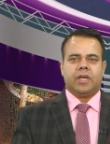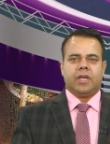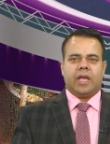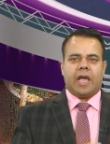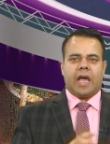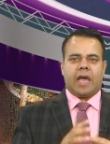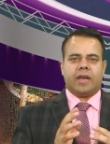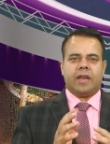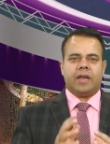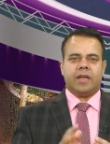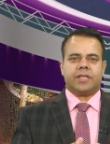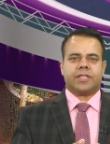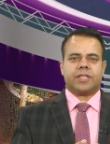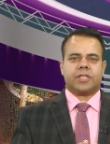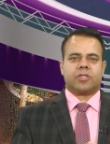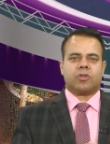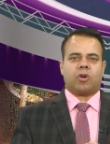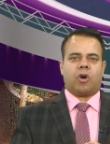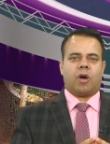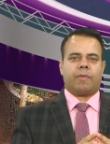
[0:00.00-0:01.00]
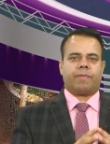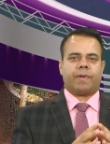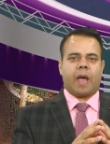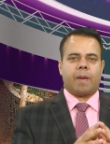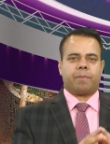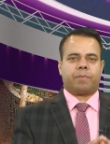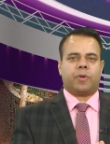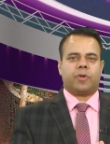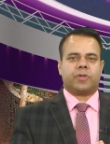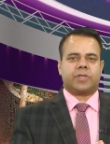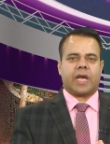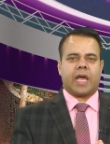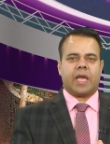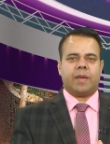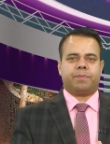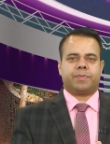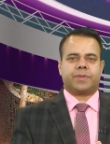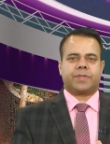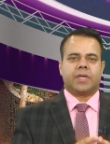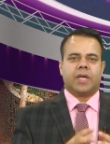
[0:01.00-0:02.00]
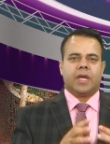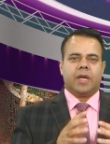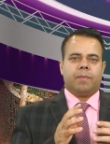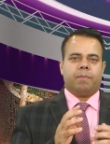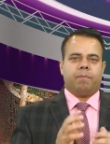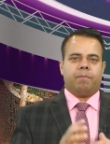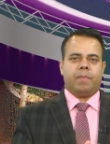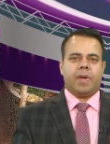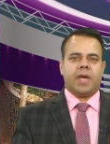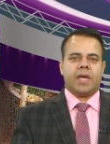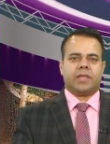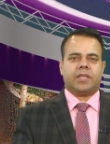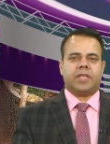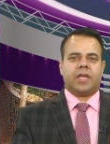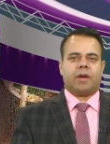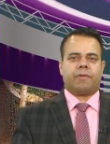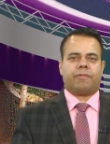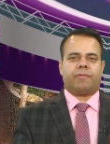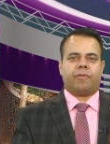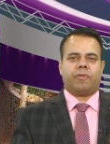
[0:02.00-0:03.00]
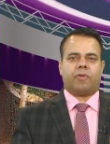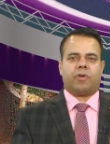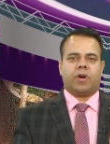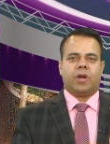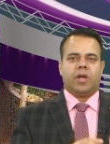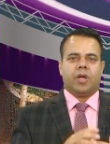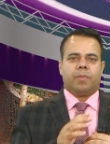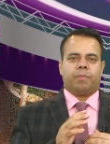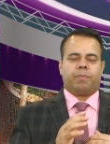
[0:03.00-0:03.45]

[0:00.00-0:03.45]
Analysis of haplotypes may therefore